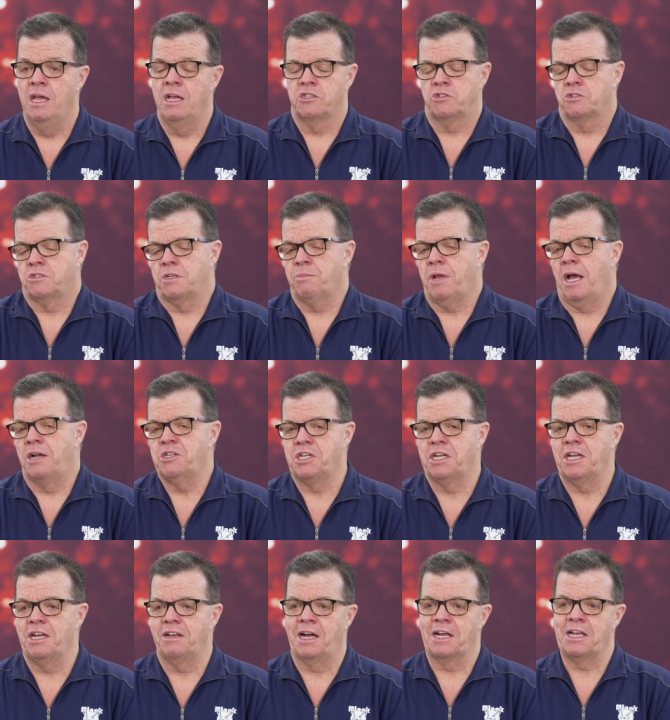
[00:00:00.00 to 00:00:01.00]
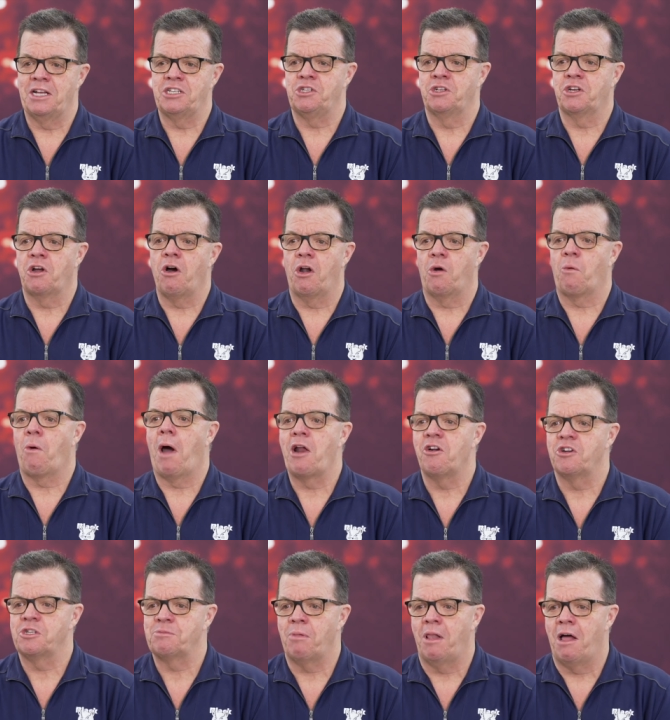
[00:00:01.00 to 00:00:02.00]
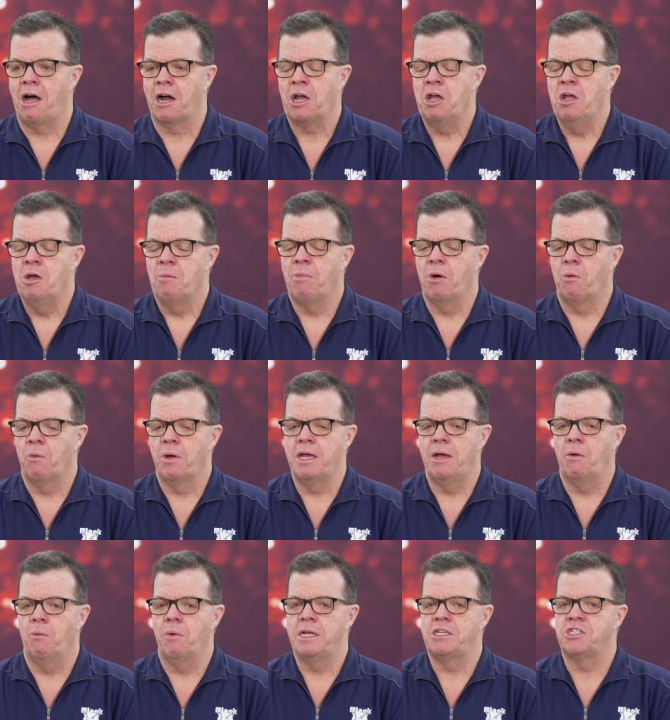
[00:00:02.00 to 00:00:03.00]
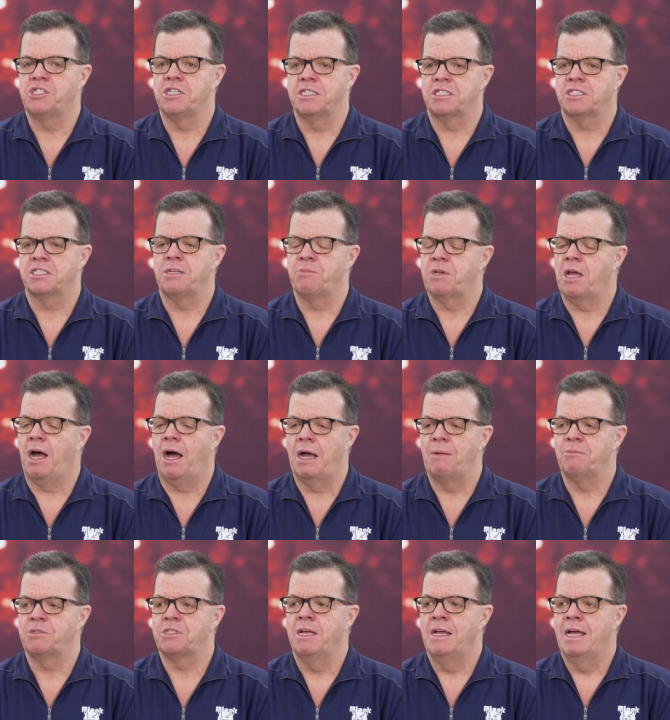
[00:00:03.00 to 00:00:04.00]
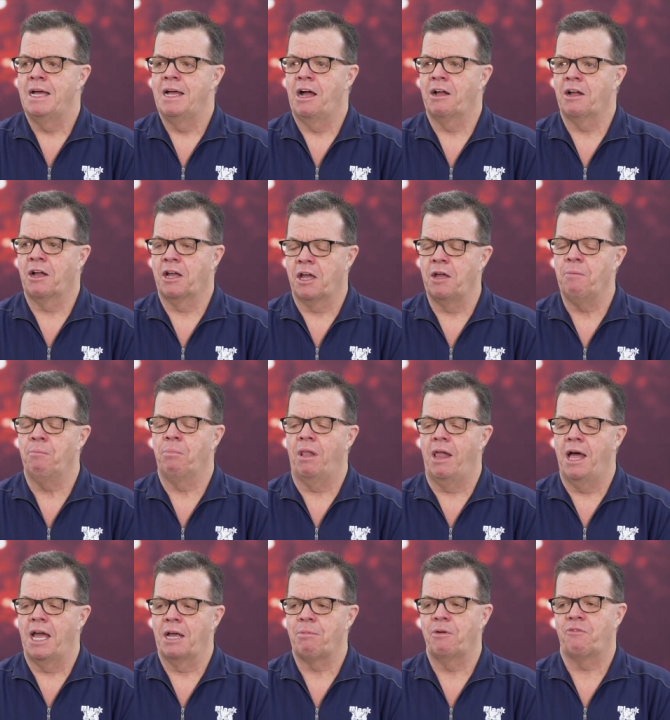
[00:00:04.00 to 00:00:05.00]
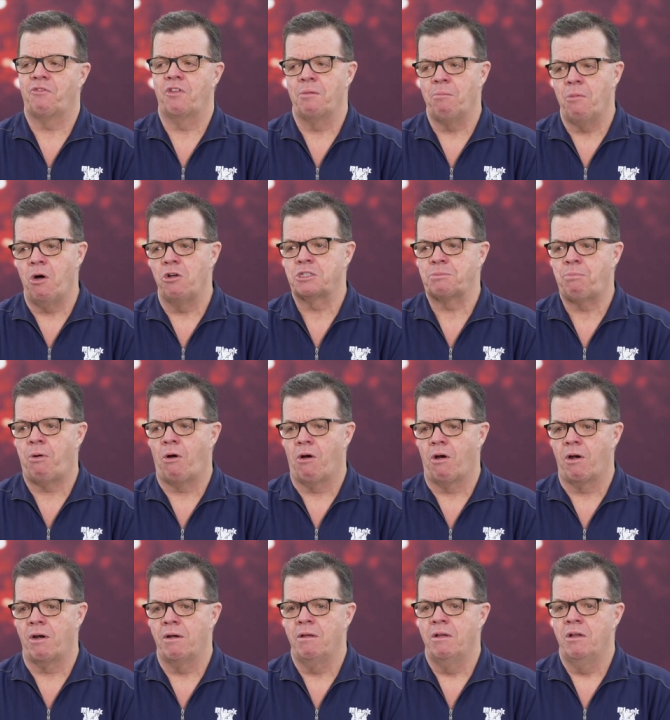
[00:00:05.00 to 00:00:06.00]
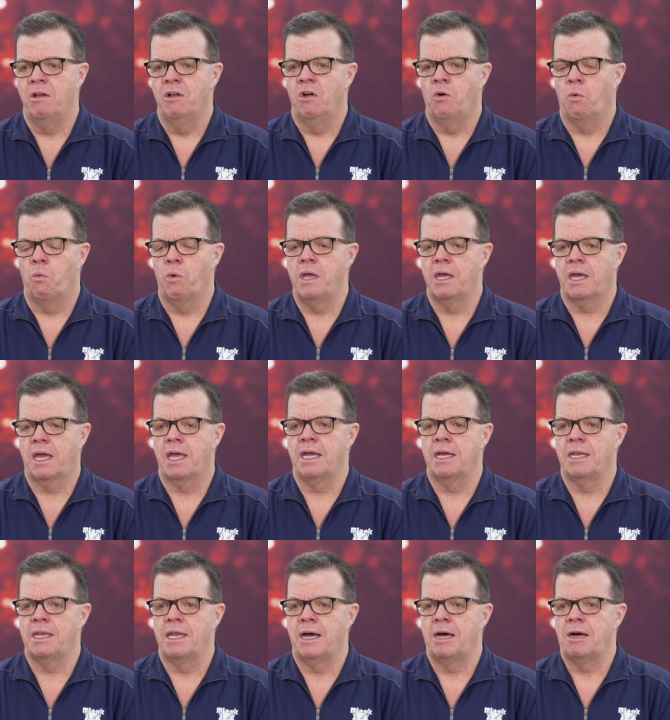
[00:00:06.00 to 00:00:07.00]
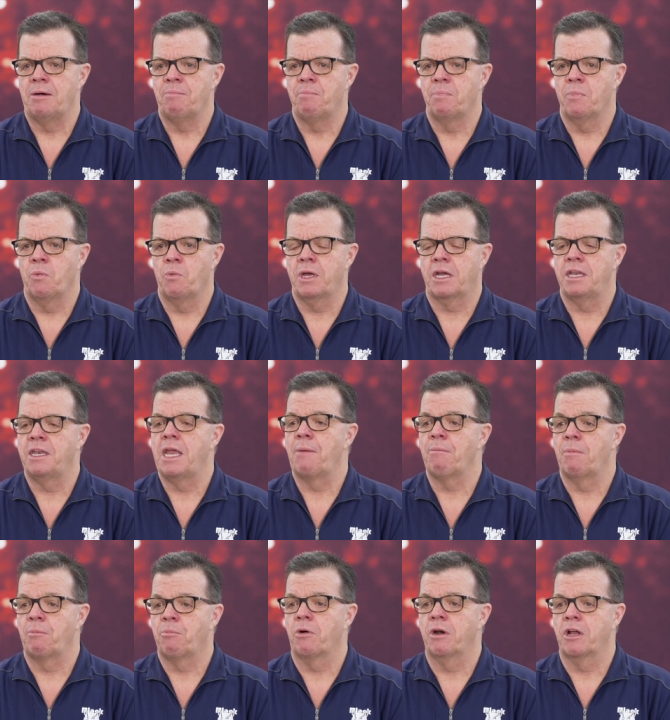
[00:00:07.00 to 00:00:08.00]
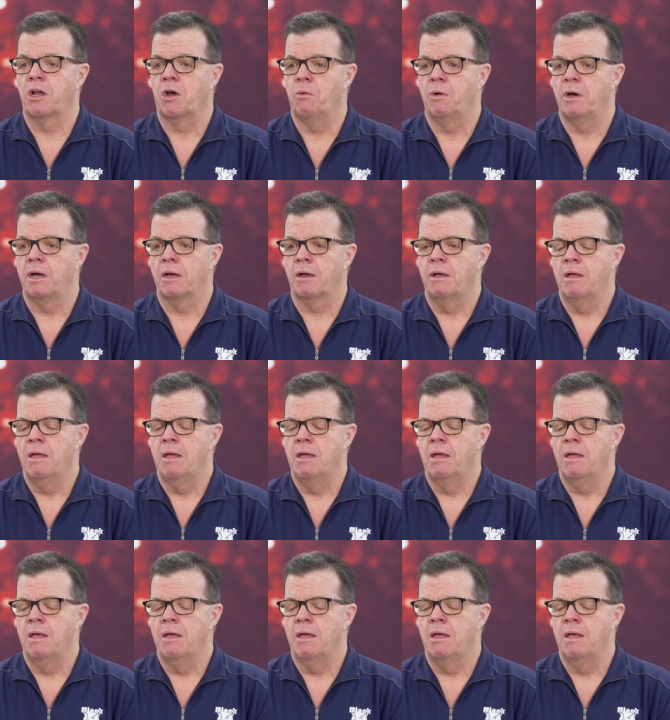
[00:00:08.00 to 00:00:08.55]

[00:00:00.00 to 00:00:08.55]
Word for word: So sometimes you get, I guess you'd call it writer's block, but we, we just sometimes get blank. But for the most part, we can, um, we can name them pretty quick.